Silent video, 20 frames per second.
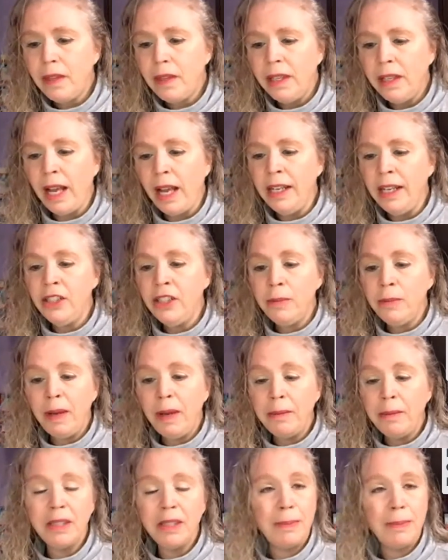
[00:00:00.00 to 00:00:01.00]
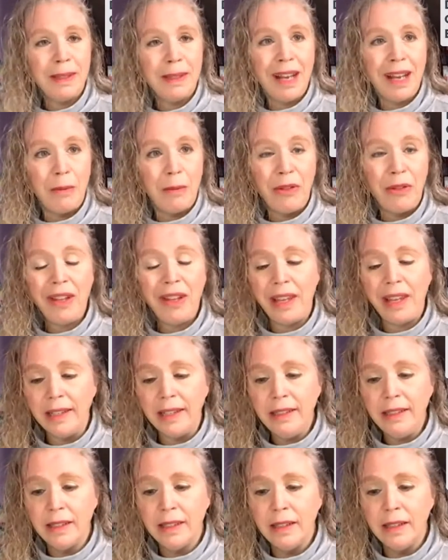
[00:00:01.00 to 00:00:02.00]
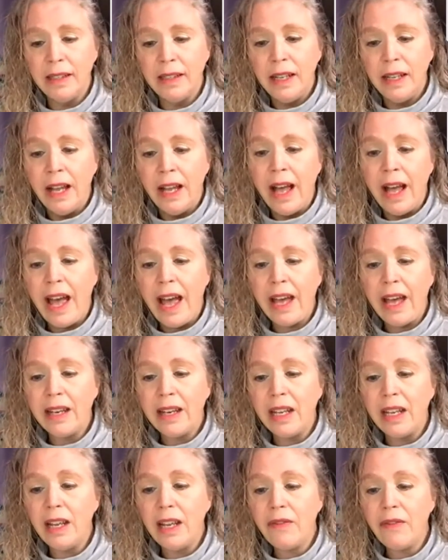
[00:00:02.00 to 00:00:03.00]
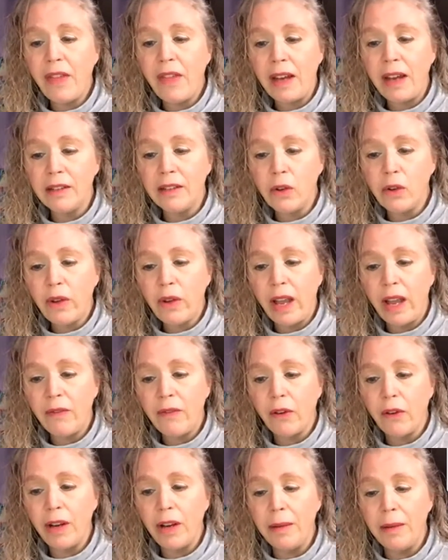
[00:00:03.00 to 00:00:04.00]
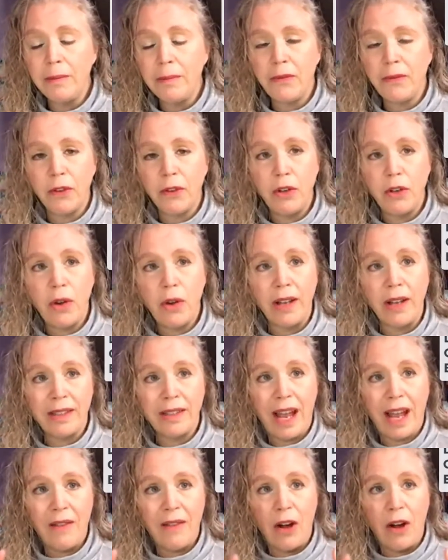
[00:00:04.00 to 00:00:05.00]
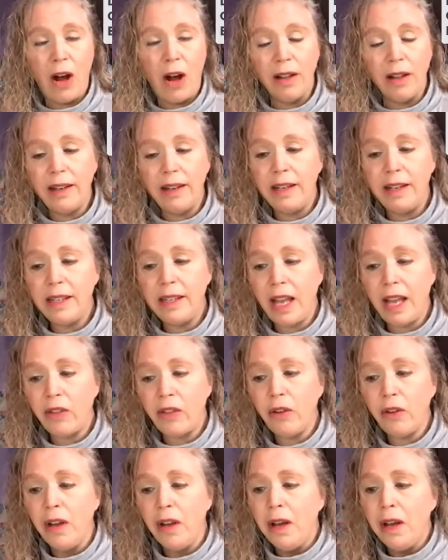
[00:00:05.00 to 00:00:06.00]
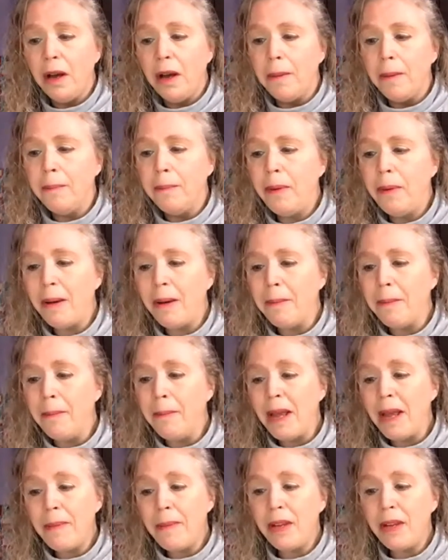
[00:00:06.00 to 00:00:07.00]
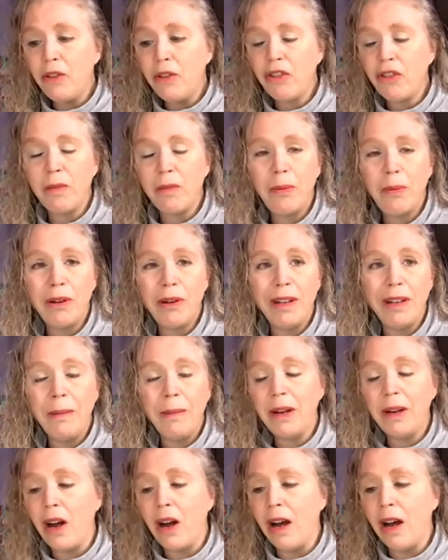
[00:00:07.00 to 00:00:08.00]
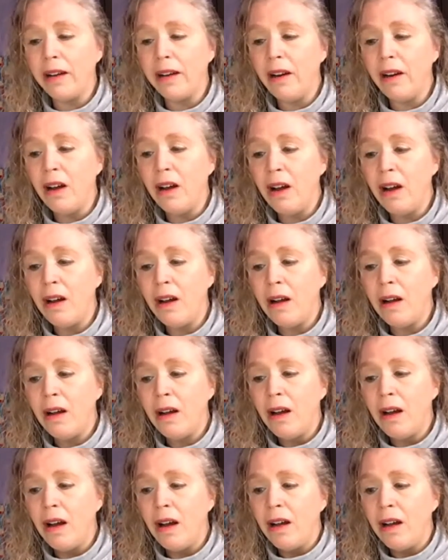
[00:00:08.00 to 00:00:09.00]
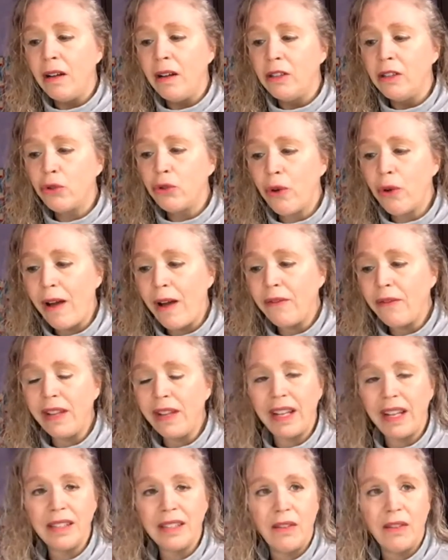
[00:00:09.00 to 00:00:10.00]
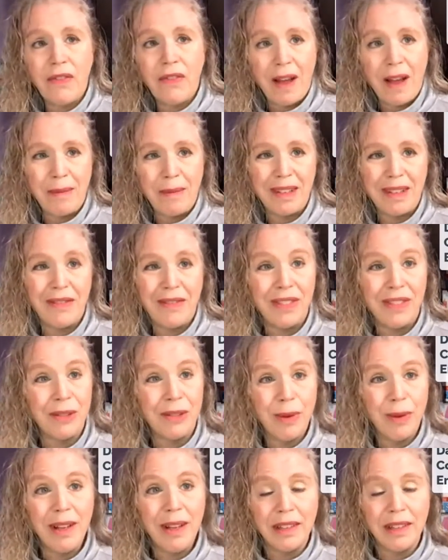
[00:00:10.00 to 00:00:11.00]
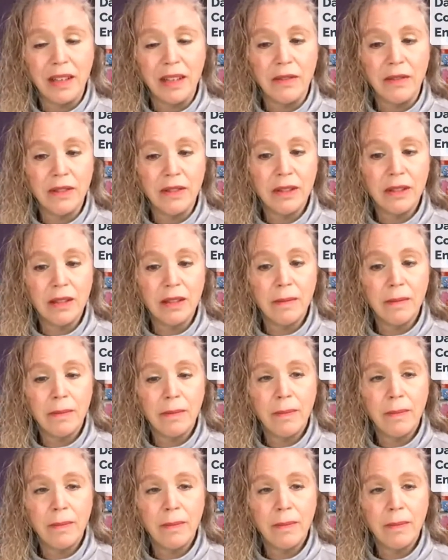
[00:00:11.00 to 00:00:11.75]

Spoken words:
He should be able to spend time with the kids. And if that is okay for you guys to have a holiday together, but maybe you should put a limit on traveling as a family to visit relatives.